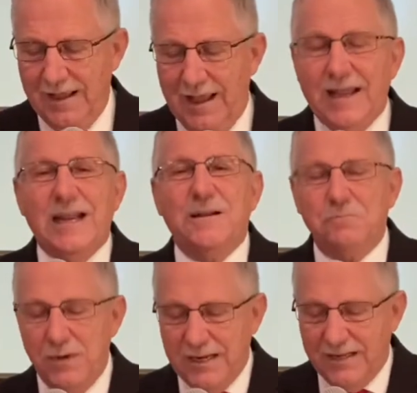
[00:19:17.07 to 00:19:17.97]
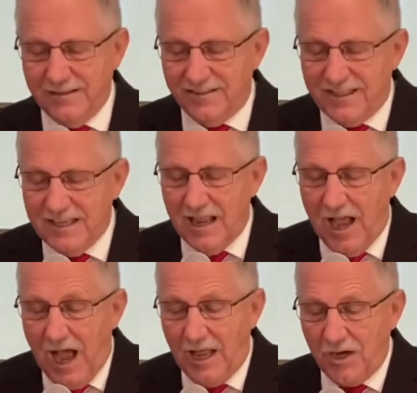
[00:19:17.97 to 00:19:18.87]
and it means the
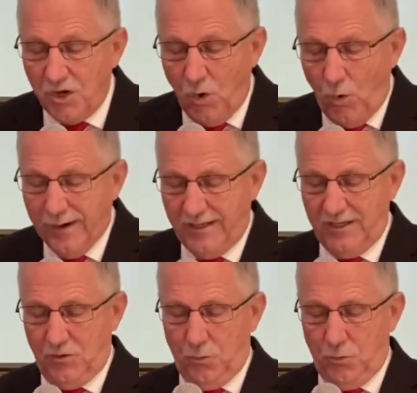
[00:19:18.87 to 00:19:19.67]
anointed